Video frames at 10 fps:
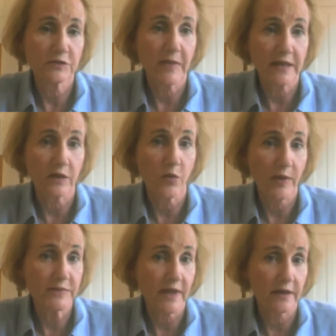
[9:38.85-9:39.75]
making
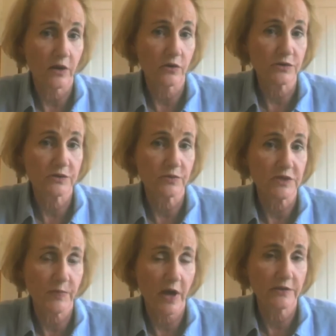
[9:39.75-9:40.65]
website hosts
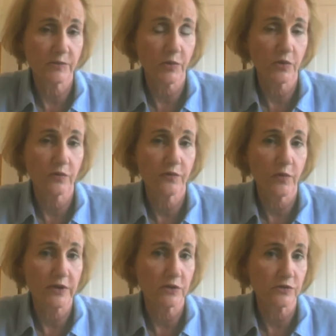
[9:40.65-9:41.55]
responsible for
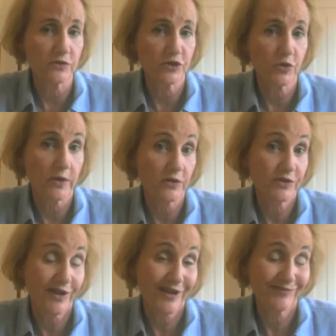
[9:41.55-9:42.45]
what users do on their
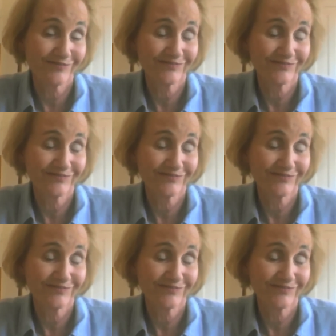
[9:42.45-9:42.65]
site.